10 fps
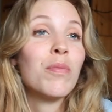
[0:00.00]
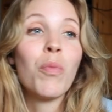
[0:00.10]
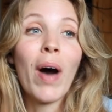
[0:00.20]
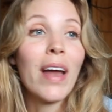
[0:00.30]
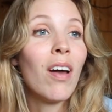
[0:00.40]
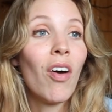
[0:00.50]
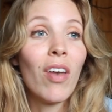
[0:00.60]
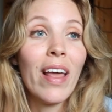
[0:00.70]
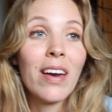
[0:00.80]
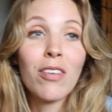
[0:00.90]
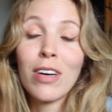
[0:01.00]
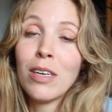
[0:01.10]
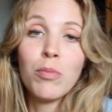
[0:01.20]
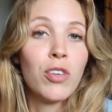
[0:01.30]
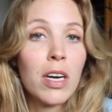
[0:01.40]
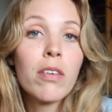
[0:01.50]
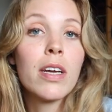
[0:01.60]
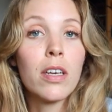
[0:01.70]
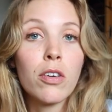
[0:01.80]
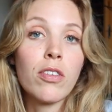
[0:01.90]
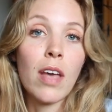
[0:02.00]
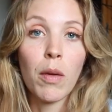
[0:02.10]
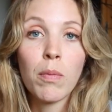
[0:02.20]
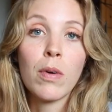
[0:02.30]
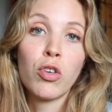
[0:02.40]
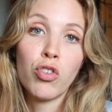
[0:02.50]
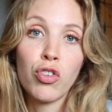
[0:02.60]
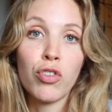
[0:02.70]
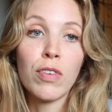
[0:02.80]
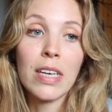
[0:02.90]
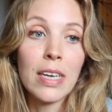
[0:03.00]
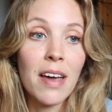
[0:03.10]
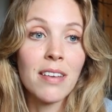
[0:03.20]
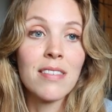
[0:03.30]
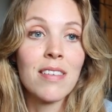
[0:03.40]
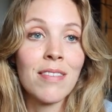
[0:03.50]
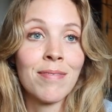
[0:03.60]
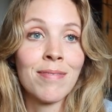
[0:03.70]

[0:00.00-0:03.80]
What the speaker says: why not let a random generator decide what you should read next?